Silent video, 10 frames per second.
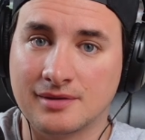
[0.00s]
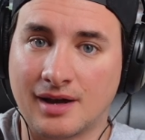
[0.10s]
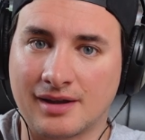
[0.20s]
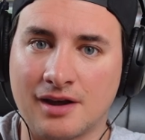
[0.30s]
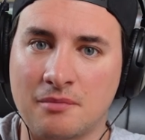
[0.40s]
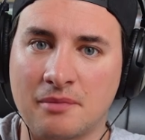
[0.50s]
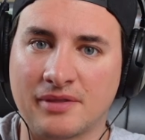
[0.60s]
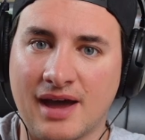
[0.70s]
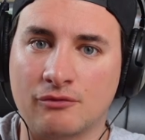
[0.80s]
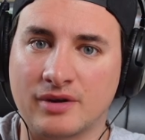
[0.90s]
And I remember
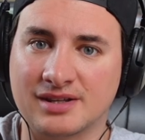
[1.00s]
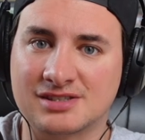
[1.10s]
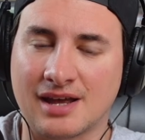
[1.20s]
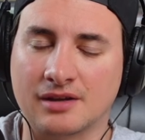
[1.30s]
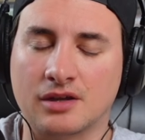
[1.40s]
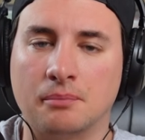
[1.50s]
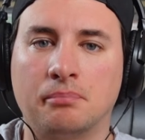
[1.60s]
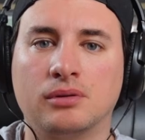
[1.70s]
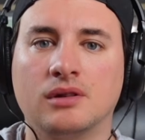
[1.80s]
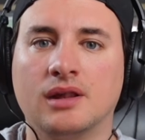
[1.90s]
that ring sounding
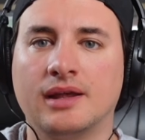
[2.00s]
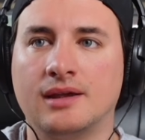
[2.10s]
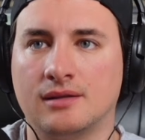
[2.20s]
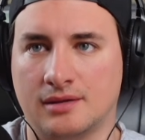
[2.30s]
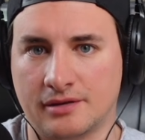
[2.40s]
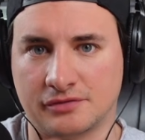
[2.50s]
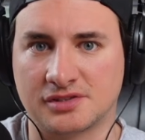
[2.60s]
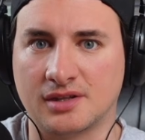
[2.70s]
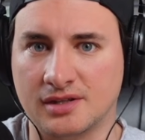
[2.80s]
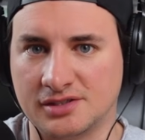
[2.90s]
completely different
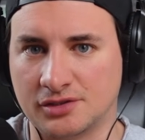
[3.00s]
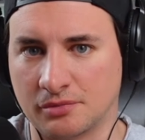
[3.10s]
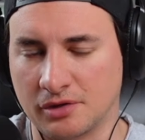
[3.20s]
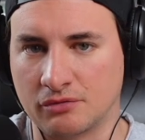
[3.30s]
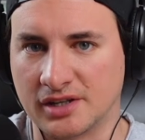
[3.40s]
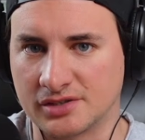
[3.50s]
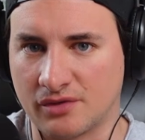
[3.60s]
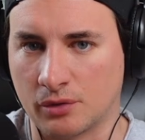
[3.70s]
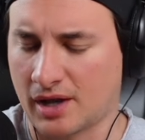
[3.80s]
to the ECW rings of old.